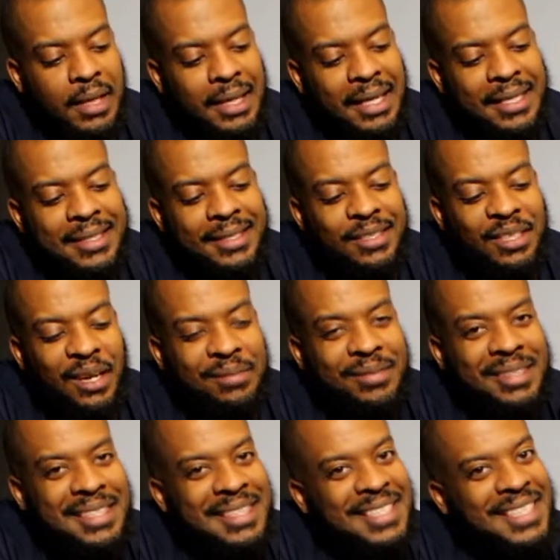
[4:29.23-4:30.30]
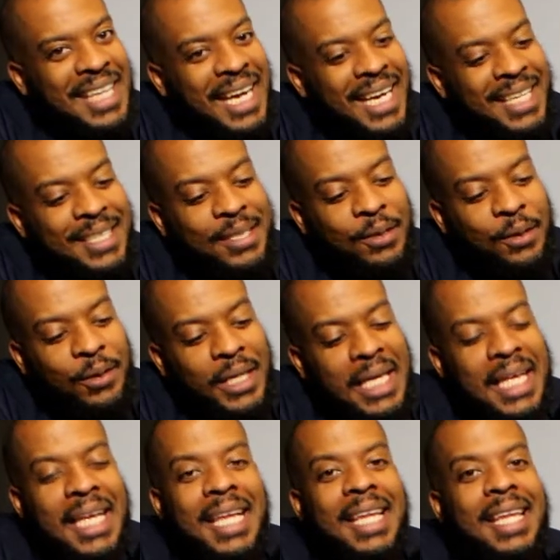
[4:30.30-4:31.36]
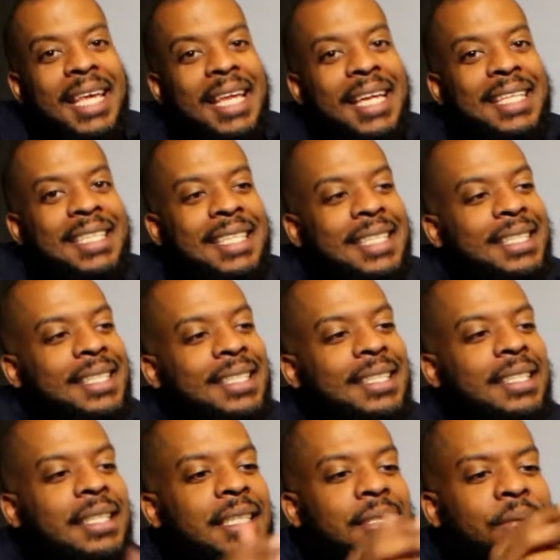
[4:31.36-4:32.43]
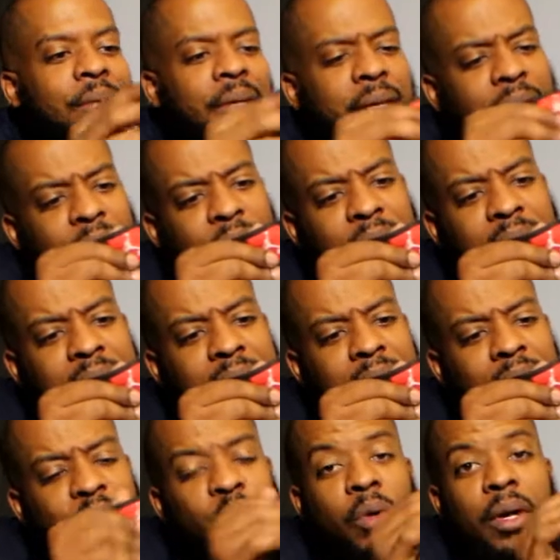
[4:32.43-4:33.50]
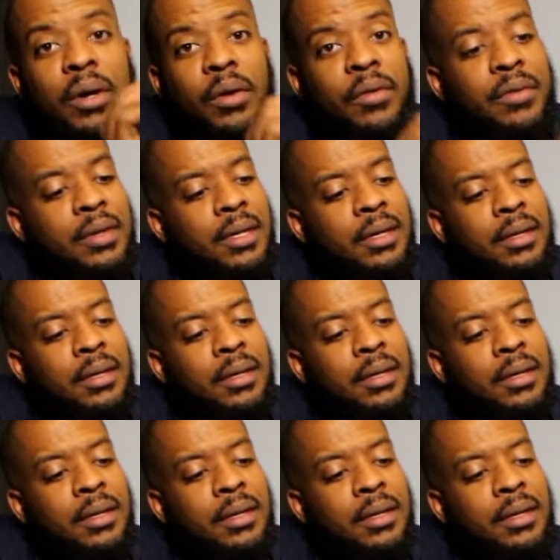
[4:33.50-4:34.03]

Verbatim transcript: It's soft on the sides though. And this is a this one right here is a 12.